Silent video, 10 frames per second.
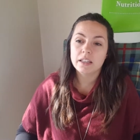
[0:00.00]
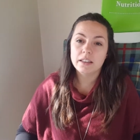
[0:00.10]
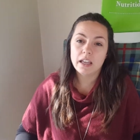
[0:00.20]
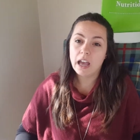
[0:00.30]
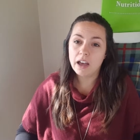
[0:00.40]

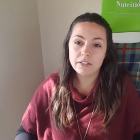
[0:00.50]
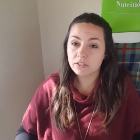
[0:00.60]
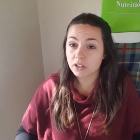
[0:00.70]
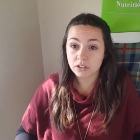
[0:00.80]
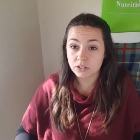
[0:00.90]

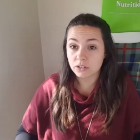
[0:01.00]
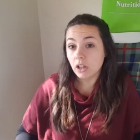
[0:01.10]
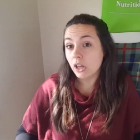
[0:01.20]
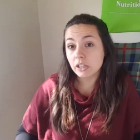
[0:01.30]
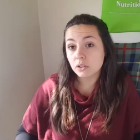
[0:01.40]

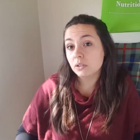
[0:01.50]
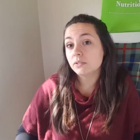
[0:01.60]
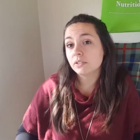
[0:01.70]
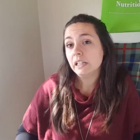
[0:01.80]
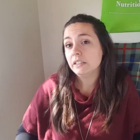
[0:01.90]
I couldn't
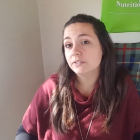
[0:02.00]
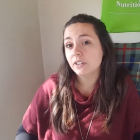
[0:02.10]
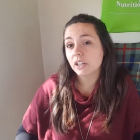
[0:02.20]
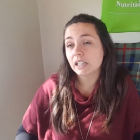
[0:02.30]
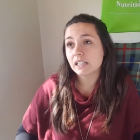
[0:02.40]
really
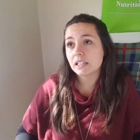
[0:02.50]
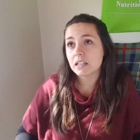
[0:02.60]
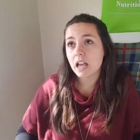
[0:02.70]
find